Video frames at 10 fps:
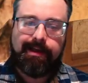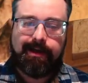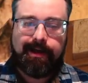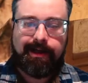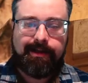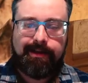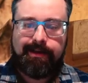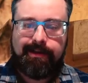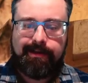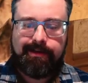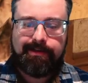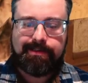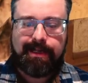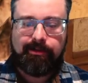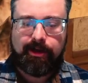
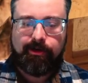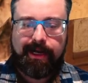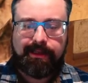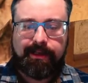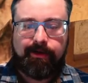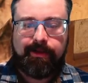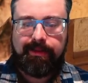It's not looking great though.